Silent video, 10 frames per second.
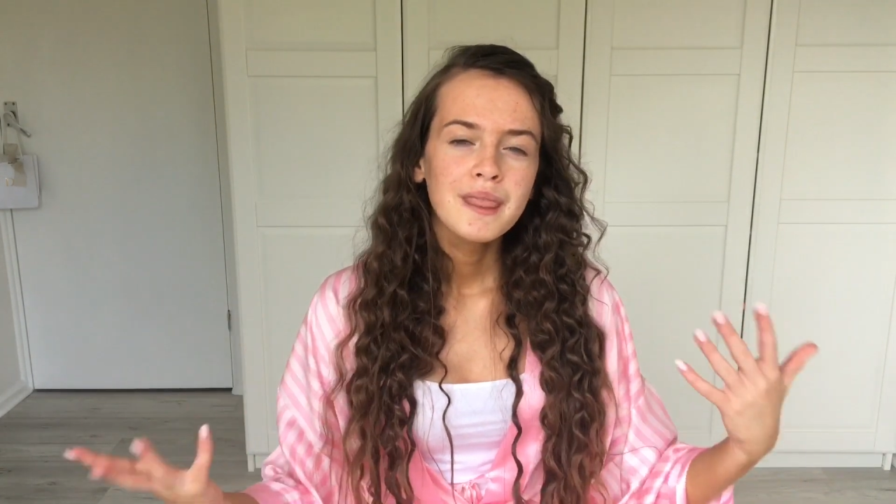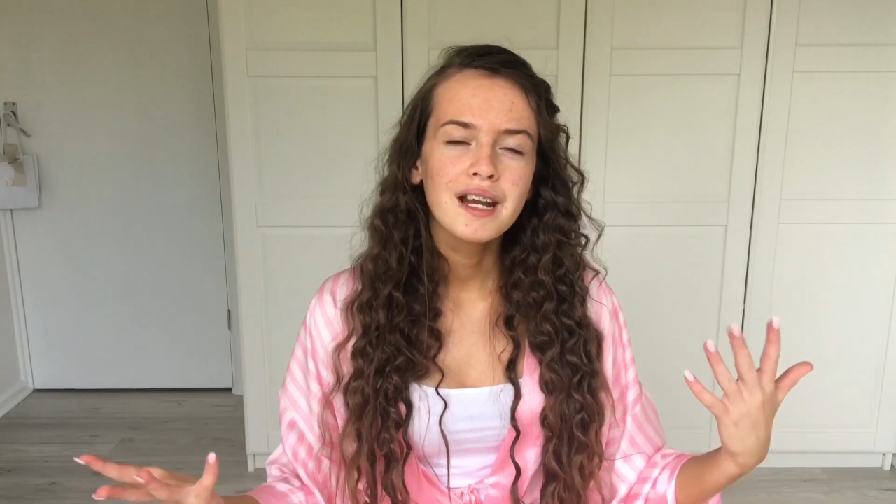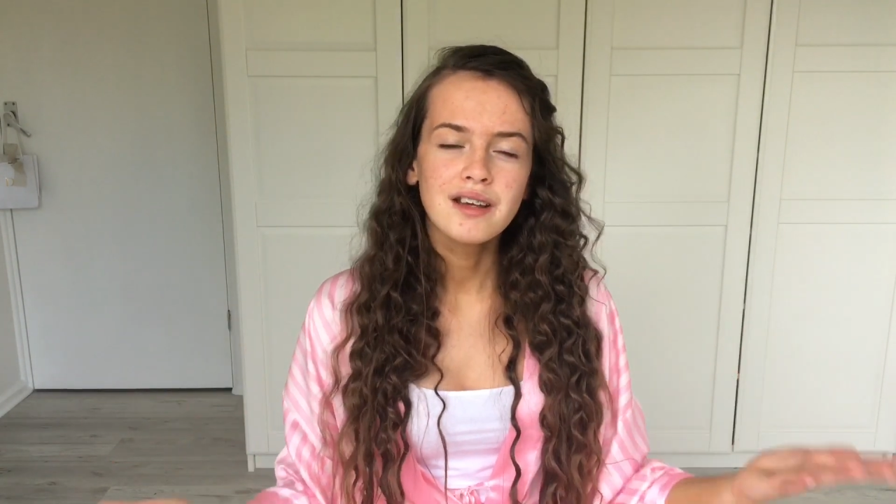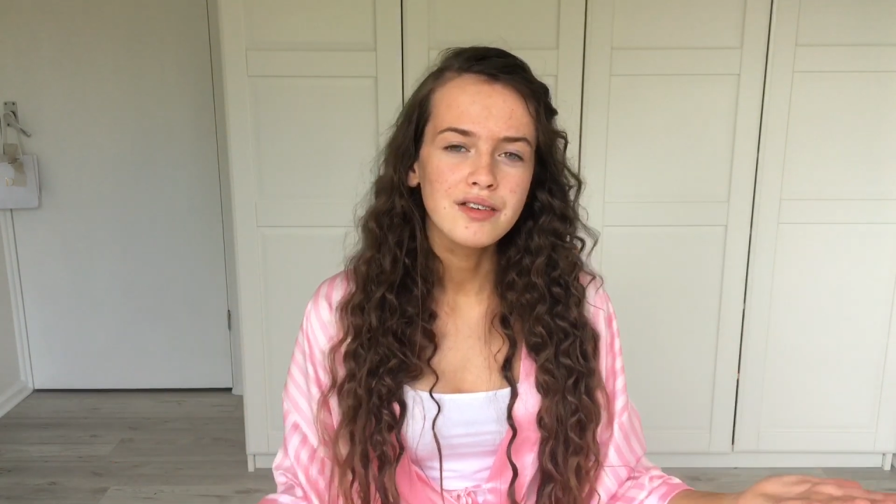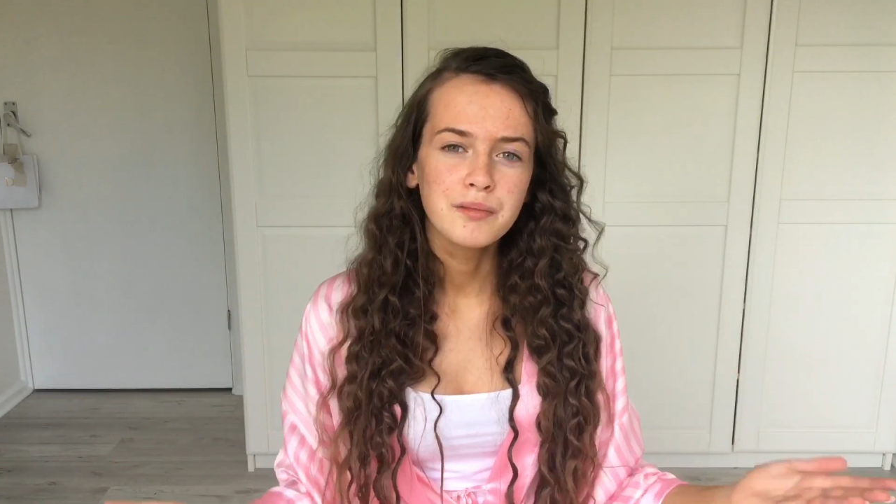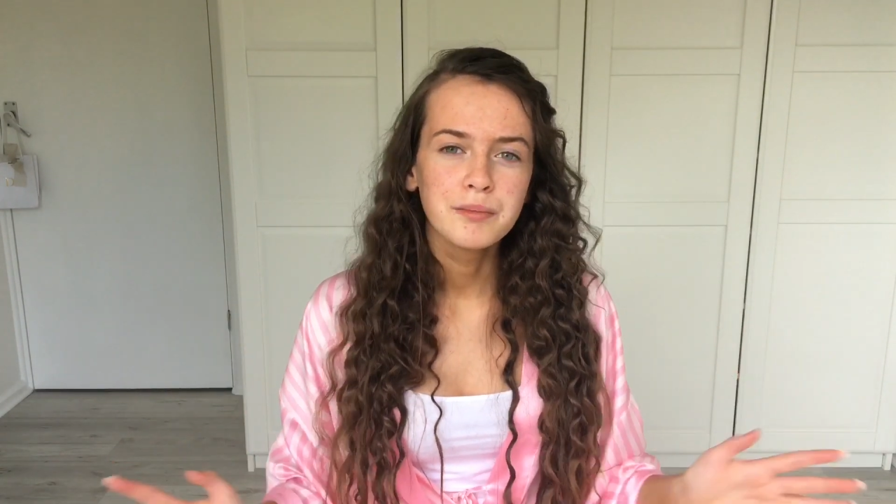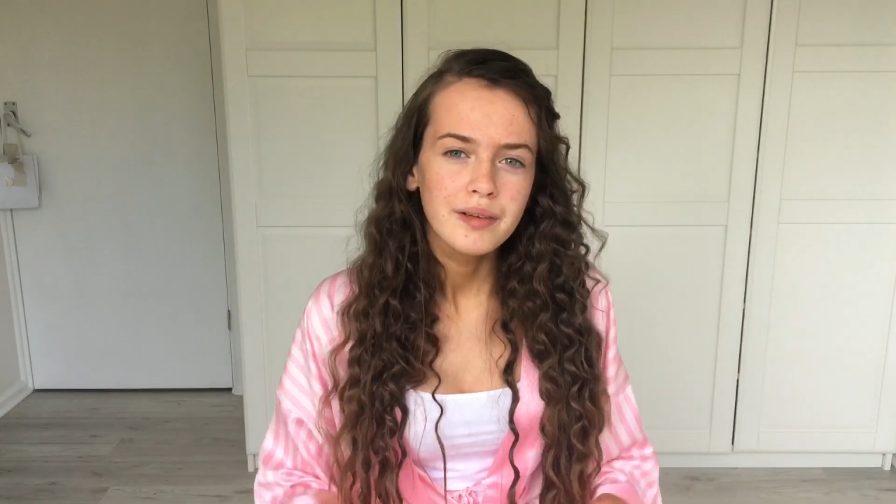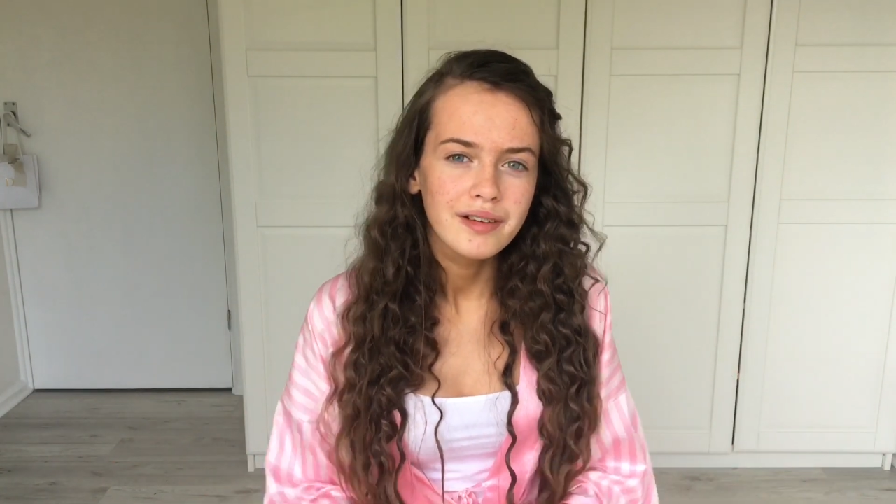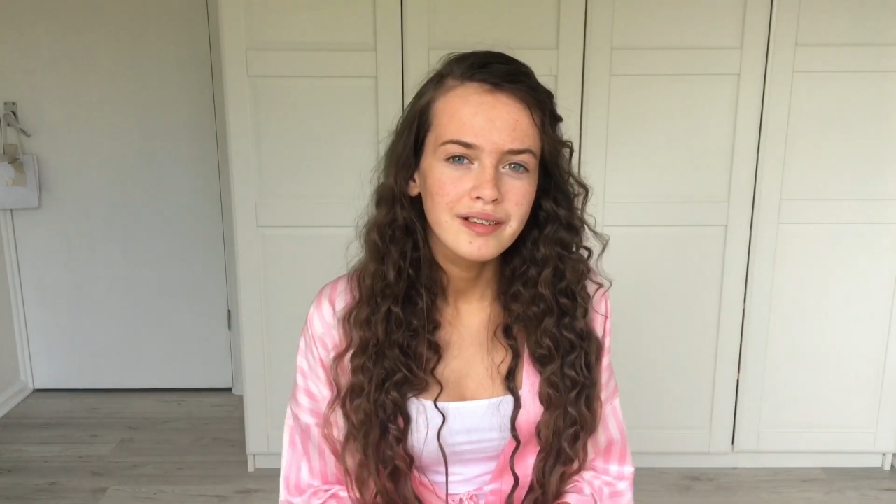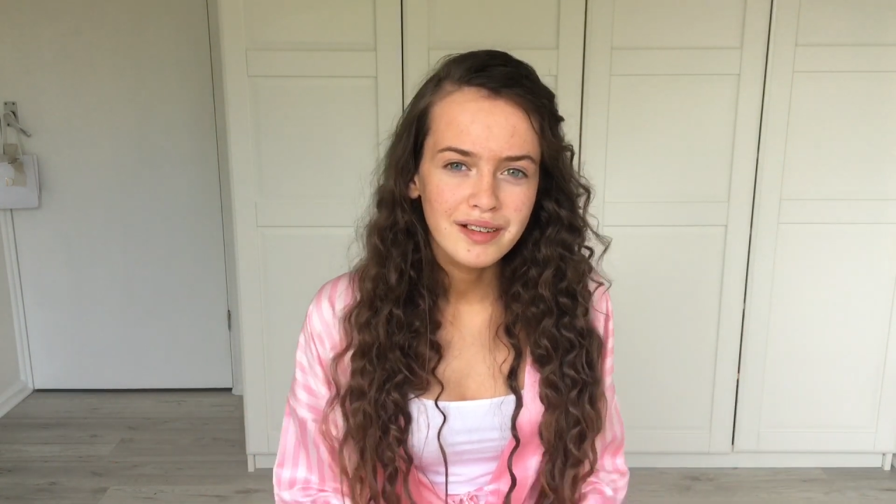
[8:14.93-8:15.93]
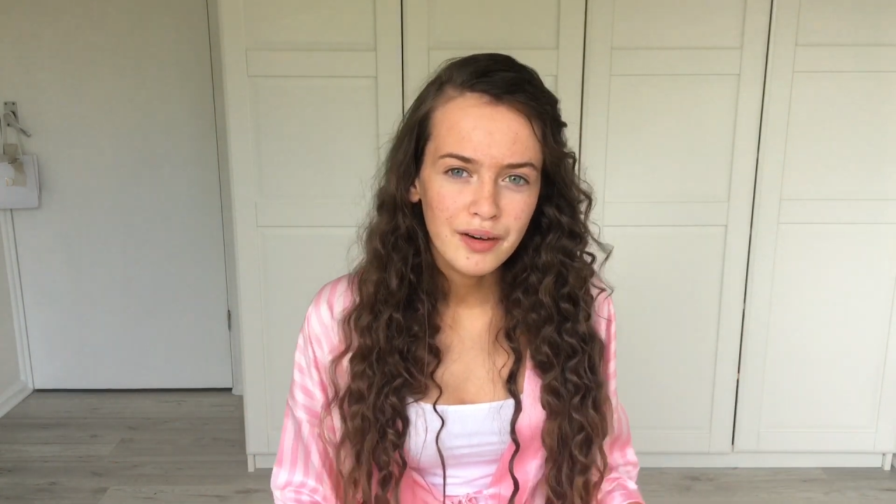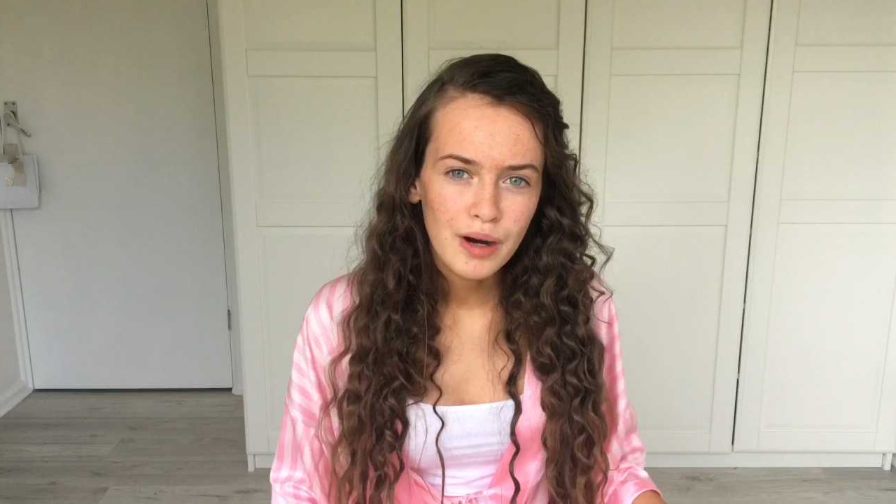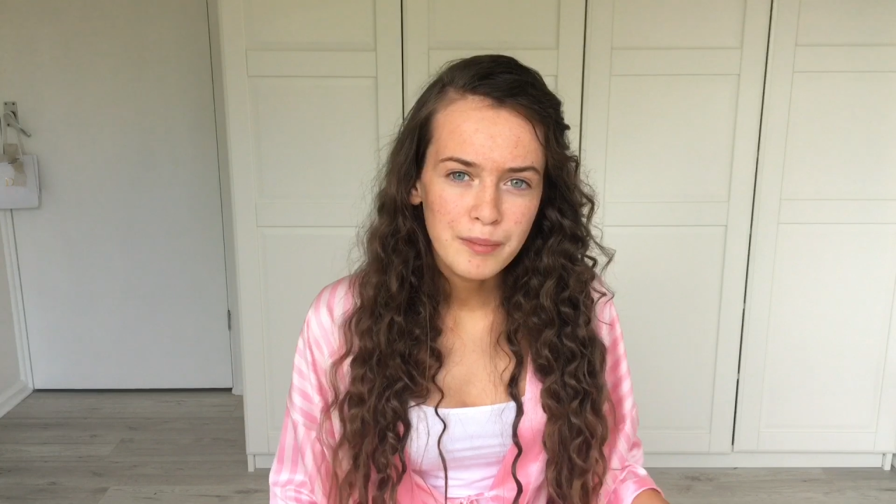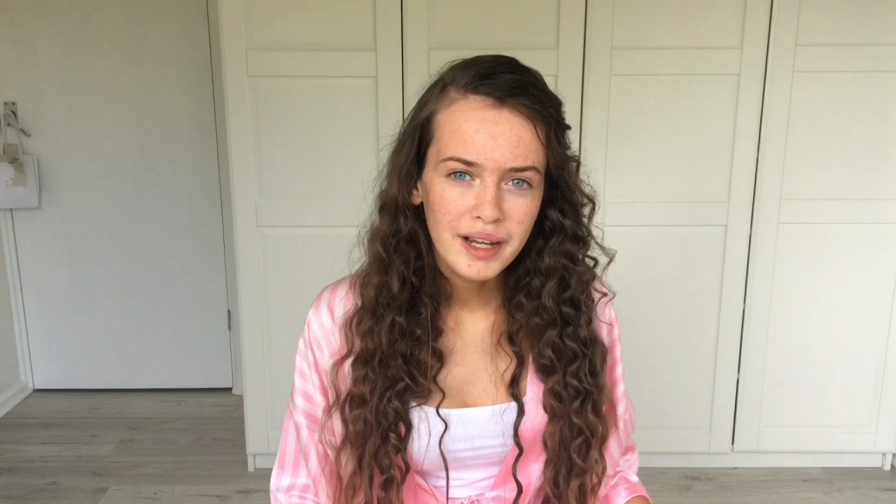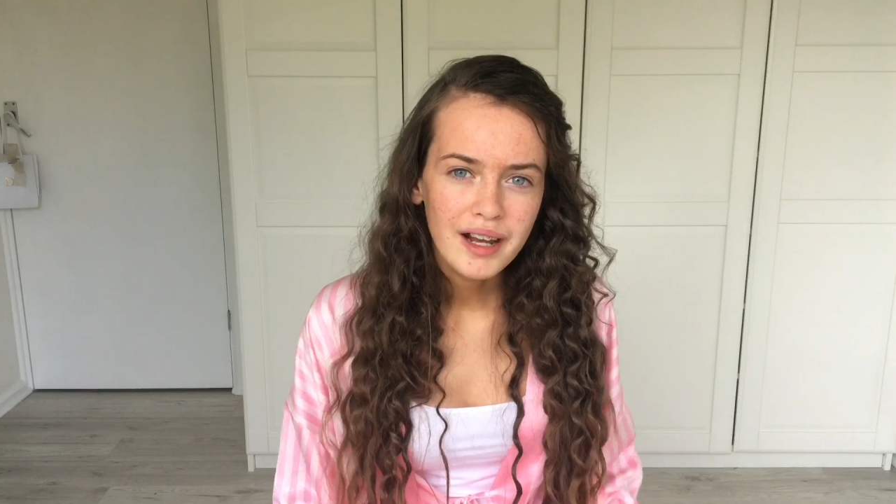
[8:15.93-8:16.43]
It doesn't, but you know
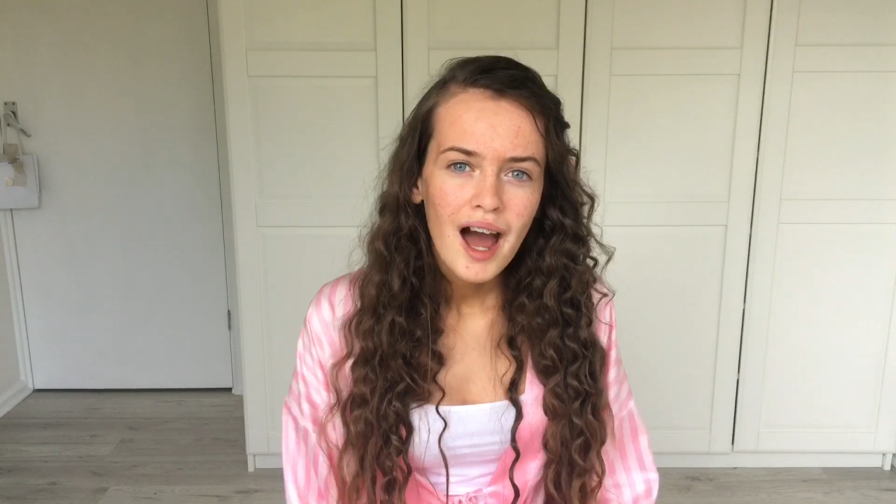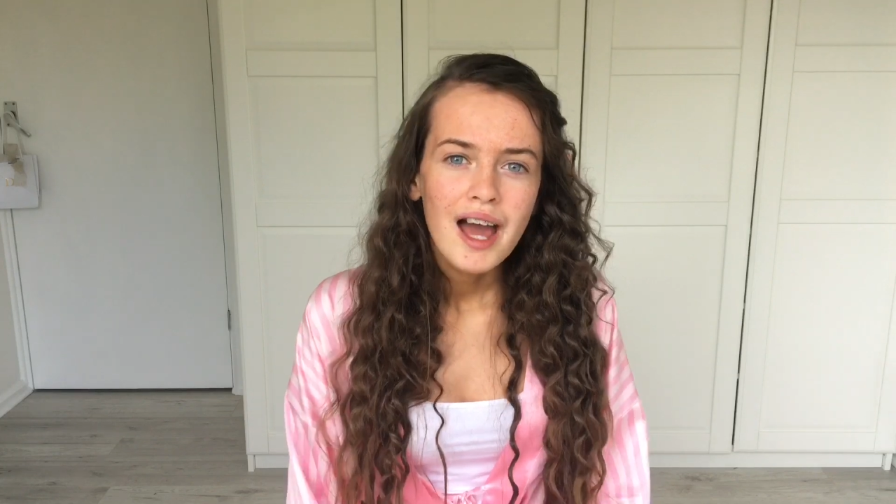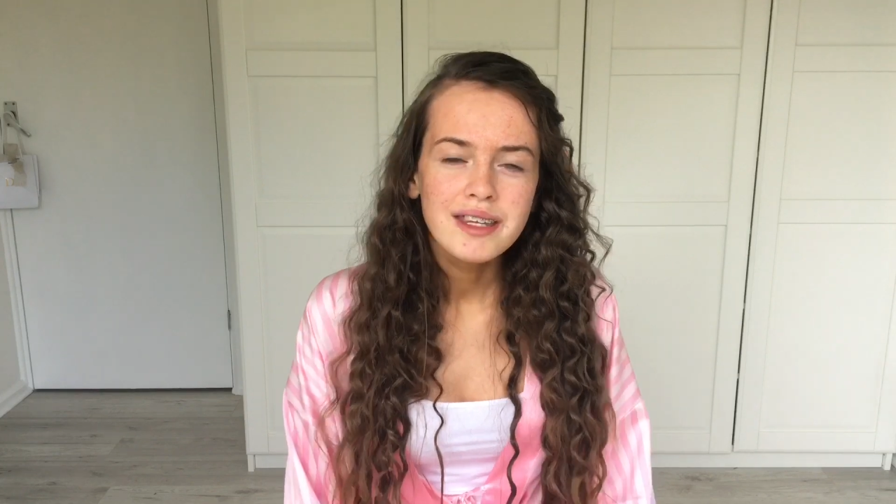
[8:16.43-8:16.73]
what I mean.